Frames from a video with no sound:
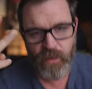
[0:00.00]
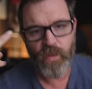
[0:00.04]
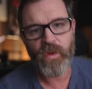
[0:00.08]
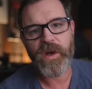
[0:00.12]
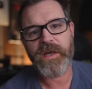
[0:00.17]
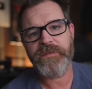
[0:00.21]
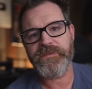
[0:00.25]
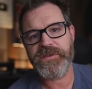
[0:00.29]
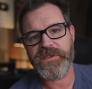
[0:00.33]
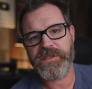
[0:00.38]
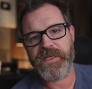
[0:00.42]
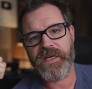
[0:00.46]

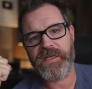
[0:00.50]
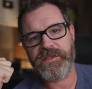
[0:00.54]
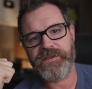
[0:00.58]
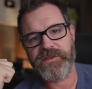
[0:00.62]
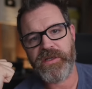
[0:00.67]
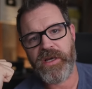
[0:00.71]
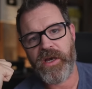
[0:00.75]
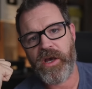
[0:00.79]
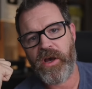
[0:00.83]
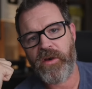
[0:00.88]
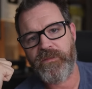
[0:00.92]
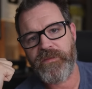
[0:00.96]
websites
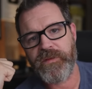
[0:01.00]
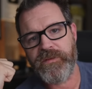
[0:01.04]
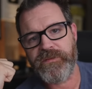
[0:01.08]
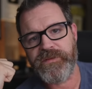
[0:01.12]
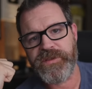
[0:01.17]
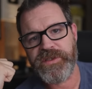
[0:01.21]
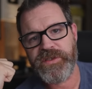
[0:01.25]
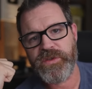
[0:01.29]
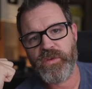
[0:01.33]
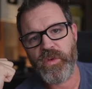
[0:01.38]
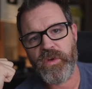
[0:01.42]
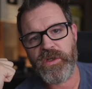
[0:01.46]
off of
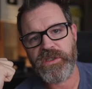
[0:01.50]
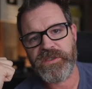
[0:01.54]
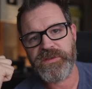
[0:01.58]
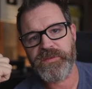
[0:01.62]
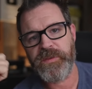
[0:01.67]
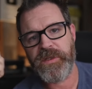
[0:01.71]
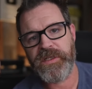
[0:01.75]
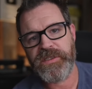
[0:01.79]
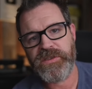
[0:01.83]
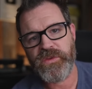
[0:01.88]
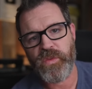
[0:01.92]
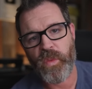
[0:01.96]

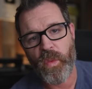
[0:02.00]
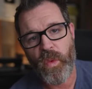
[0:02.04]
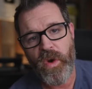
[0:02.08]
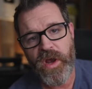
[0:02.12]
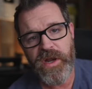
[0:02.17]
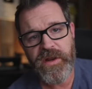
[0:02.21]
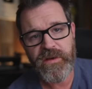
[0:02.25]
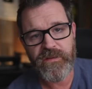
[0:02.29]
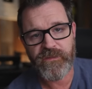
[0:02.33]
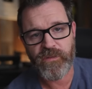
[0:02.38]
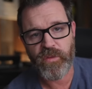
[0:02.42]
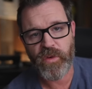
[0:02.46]
Squarespace,
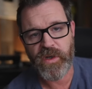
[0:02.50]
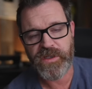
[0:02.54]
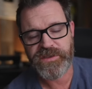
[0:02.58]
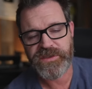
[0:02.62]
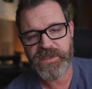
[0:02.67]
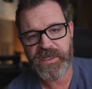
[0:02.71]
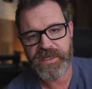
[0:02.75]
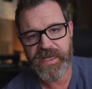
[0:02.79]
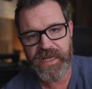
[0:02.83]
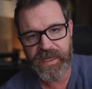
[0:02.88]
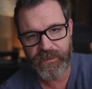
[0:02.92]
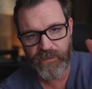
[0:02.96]
one of which
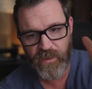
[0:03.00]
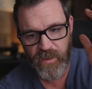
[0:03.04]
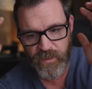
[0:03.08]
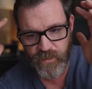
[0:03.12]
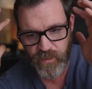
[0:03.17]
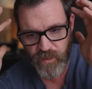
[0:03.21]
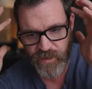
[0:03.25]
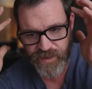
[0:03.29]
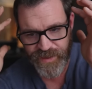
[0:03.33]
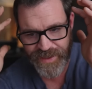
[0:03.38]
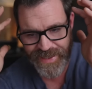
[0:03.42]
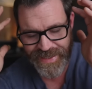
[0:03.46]
I came up
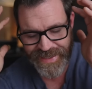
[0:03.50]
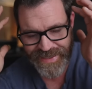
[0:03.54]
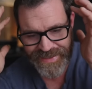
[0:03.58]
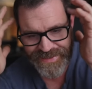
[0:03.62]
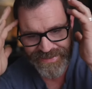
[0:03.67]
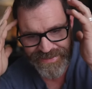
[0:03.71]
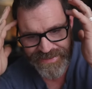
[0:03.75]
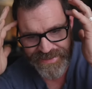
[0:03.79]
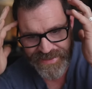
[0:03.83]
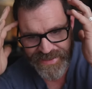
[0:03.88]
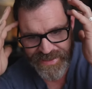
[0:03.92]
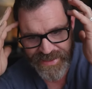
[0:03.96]
with
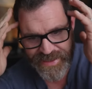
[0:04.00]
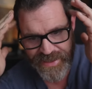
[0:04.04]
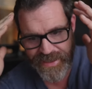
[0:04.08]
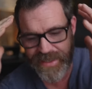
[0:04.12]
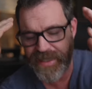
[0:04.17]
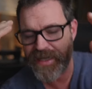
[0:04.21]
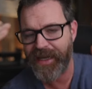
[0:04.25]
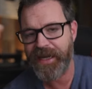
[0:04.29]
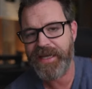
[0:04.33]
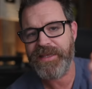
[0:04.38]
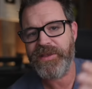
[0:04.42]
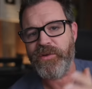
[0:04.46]

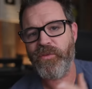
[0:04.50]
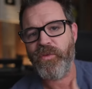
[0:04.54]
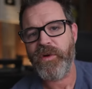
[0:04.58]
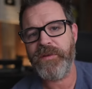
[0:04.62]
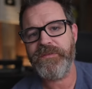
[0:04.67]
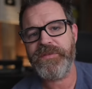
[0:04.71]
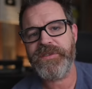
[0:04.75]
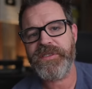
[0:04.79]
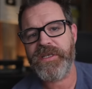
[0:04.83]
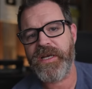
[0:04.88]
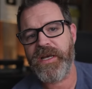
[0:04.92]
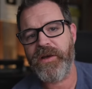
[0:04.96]
idea, and the
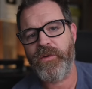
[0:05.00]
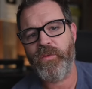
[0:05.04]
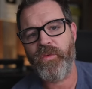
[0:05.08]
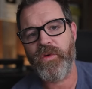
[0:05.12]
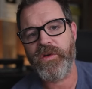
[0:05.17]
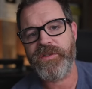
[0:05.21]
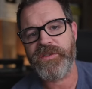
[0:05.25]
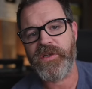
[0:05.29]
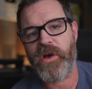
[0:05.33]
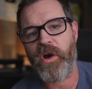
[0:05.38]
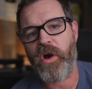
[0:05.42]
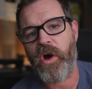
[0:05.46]
website
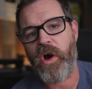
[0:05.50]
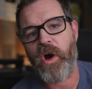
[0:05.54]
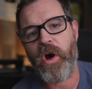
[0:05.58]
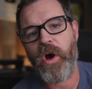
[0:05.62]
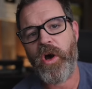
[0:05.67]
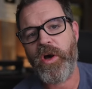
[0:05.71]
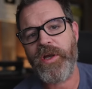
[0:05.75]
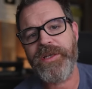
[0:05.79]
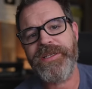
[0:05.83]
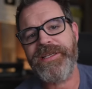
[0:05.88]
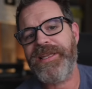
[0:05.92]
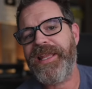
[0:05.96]
was
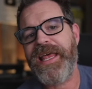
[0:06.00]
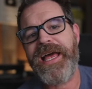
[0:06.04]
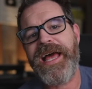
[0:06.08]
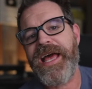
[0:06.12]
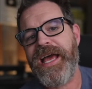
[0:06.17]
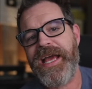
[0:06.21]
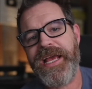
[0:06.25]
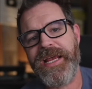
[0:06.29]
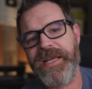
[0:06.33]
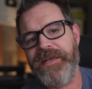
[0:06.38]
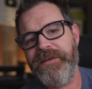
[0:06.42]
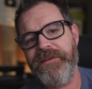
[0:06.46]

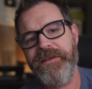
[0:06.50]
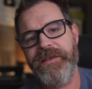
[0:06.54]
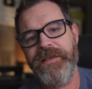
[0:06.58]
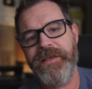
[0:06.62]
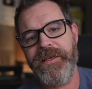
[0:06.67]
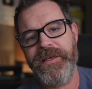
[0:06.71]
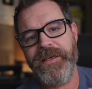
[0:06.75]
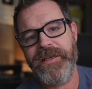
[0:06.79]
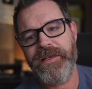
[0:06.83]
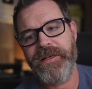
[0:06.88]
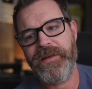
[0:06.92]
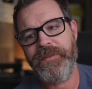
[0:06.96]
online
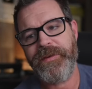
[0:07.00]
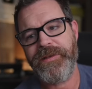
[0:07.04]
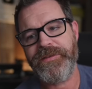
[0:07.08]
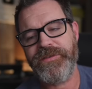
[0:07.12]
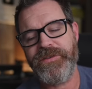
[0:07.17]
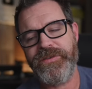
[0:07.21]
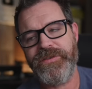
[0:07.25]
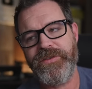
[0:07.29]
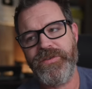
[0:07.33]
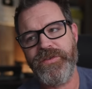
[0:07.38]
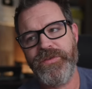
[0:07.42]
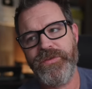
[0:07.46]
in about
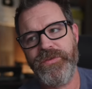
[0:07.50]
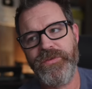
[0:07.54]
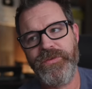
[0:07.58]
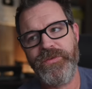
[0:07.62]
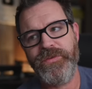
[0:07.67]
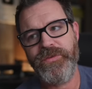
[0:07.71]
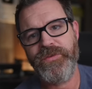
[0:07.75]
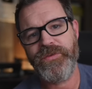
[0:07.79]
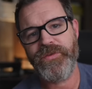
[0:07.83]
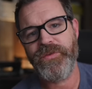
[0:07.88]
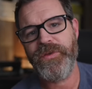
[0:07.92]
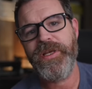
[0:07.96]

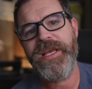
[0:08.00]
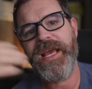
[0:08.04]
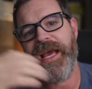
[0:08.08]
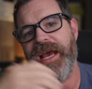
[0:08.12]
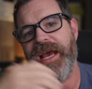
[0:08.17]
2-3